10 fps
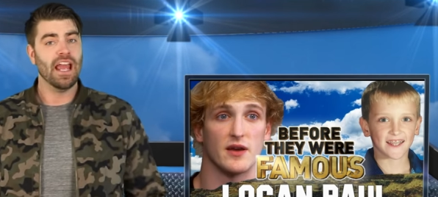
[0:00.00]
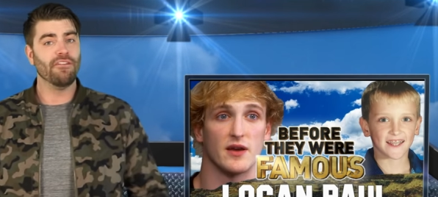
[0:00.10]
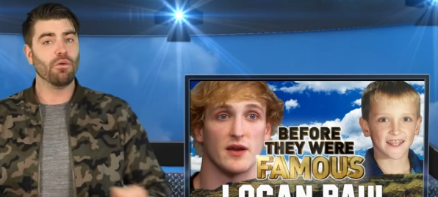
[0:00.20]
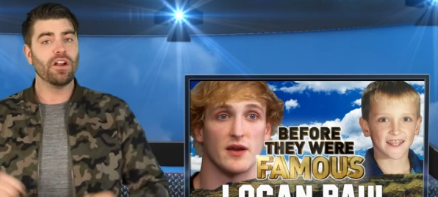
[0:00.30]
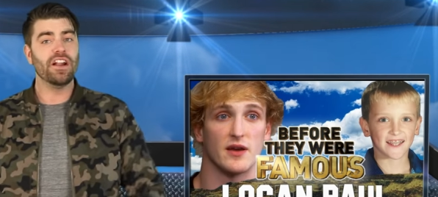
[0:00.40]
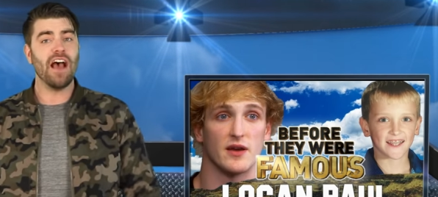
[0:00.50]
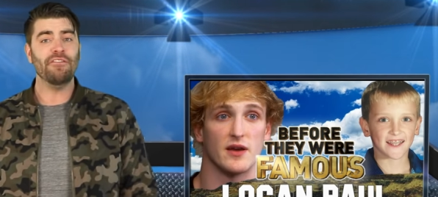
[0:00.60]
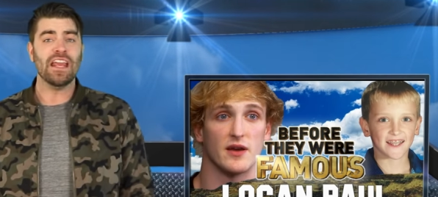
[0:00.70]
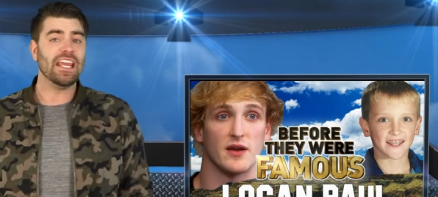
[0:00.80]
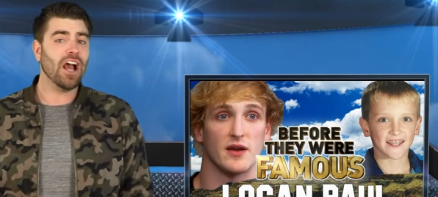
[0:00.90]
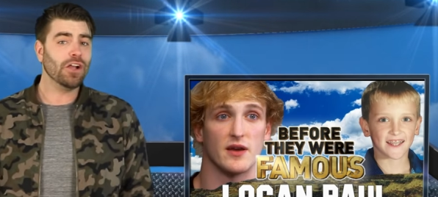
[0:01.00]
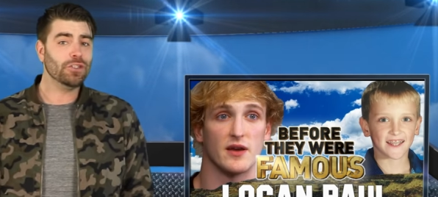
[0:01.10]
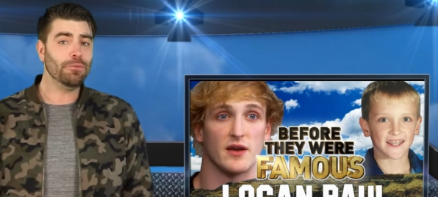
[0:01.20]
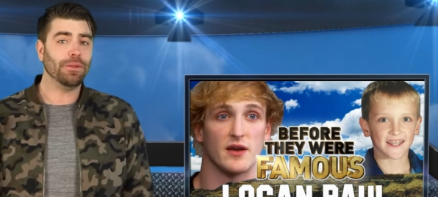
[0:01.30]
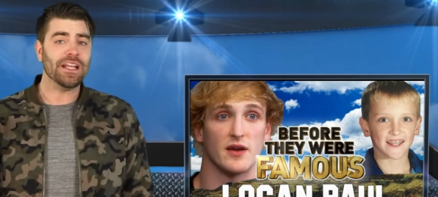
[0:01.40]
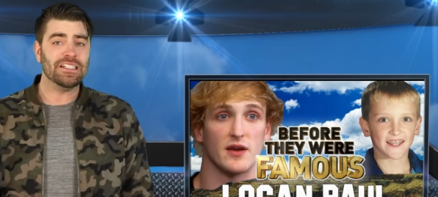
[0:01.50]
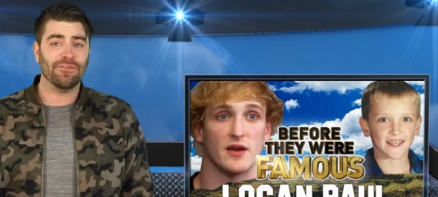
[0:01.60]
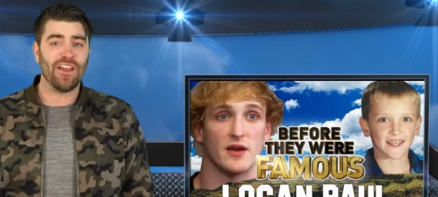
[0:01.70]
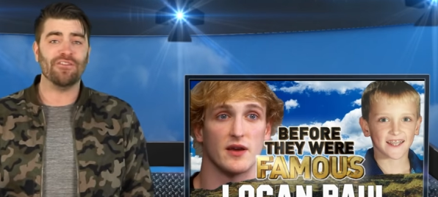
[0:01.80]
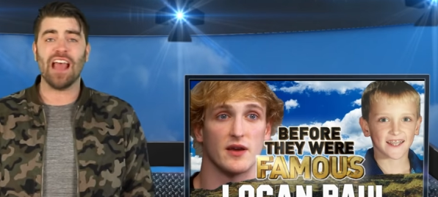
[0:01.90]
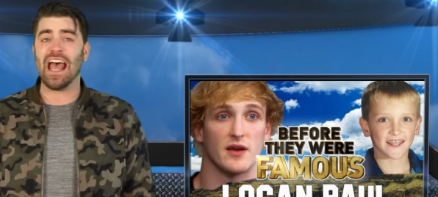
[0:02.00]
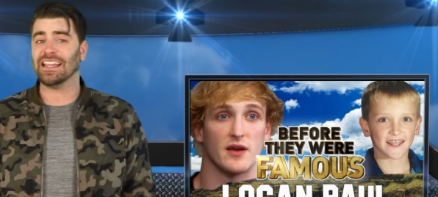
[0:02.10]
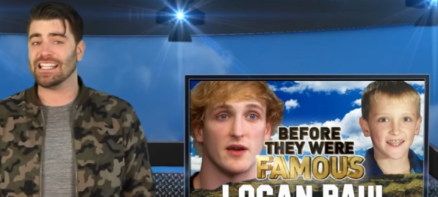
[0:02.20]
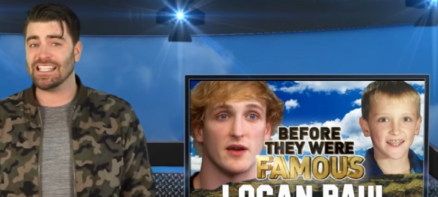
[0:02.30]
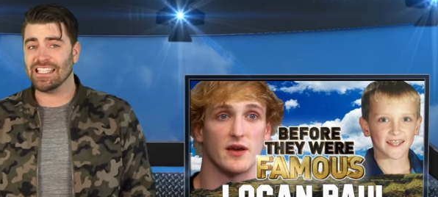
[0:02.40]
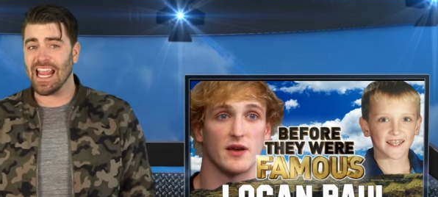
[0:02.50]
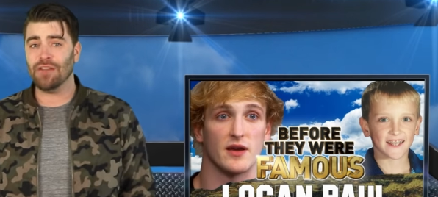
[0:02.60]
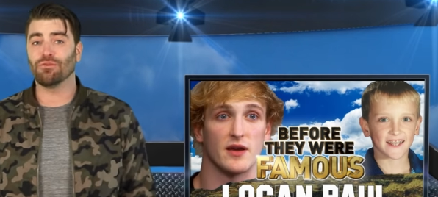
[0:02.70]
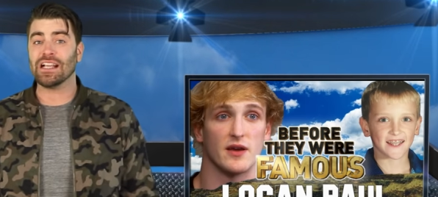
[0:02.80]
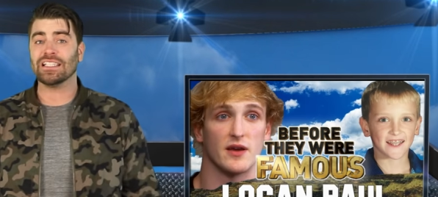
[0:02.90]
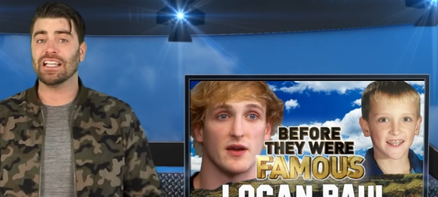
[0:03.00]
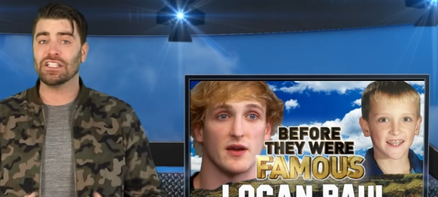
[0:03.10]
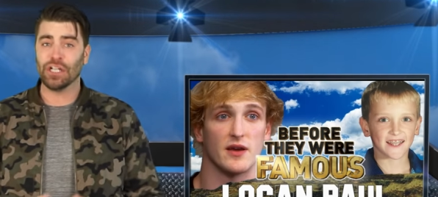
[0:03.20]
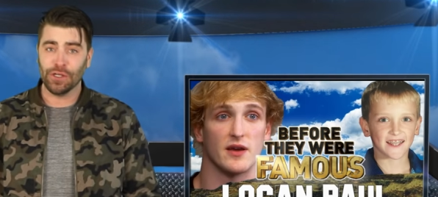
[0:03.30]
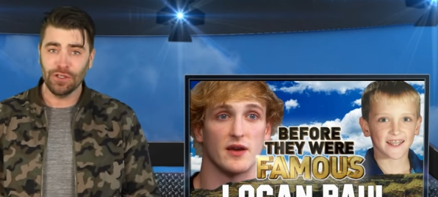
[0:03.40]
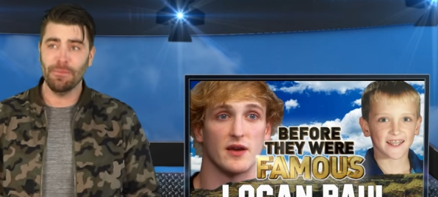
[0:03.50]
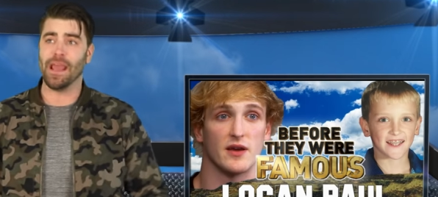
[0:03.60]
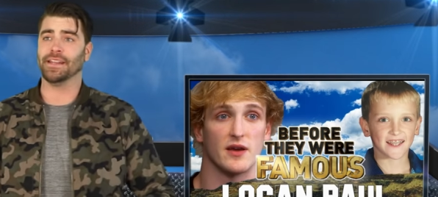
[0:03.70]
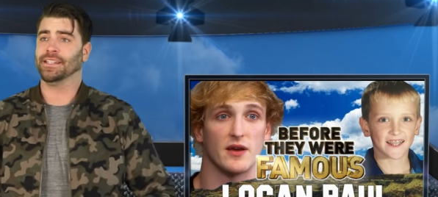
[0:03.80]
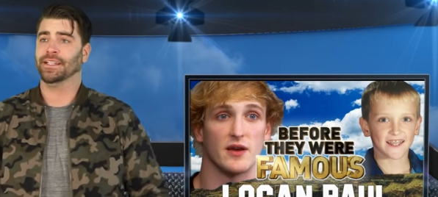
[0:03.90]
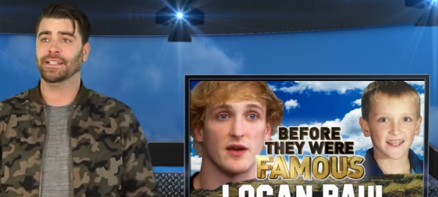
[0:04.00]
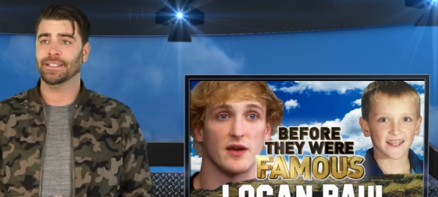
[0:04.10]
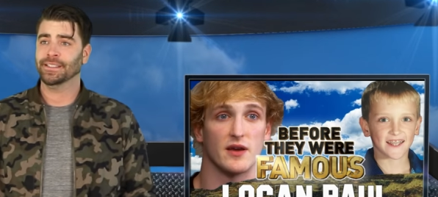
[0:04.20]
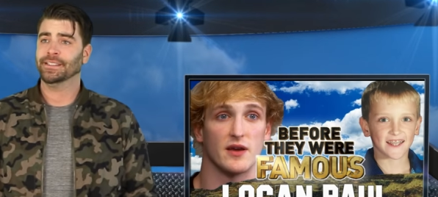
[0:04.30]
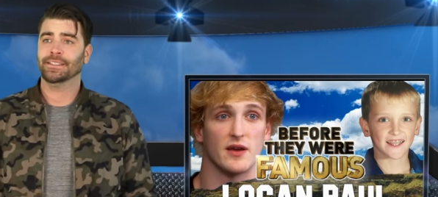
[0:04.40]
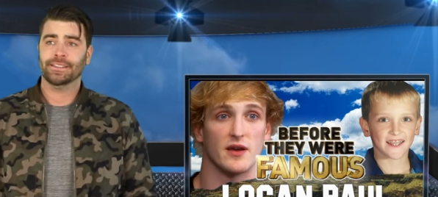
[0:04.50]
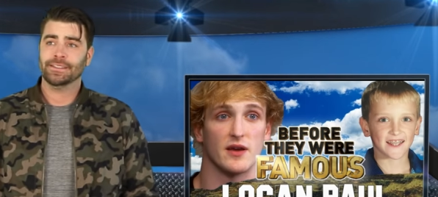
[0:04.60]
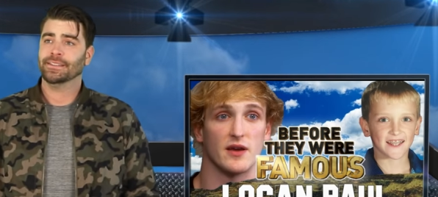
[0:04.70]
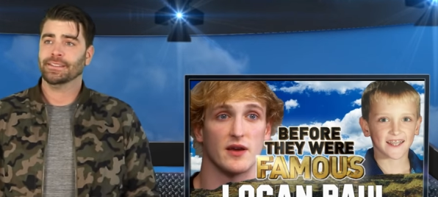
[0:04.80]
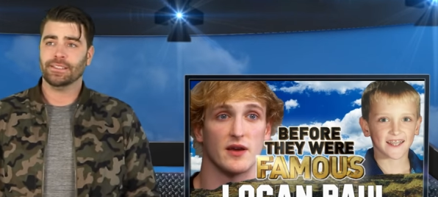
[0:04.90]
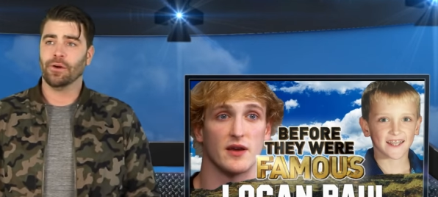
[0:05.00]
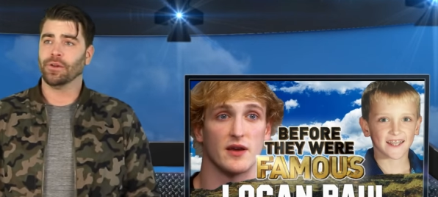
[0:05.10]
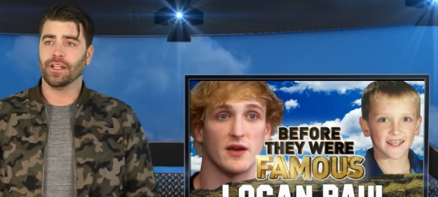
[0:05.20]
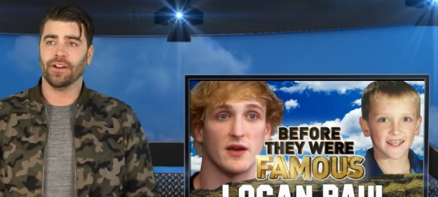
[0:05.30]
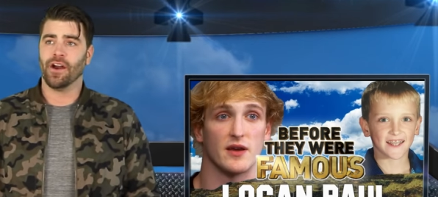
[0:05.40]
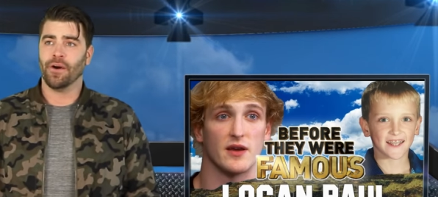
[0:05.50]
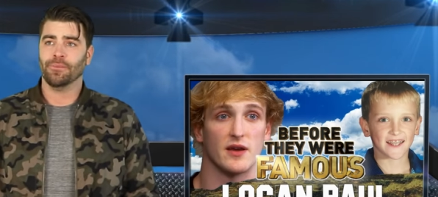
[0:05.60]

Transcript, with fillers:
Speaker 1: If it weren't enough, he also placed fifth at the state wrestling tournament. Total hero.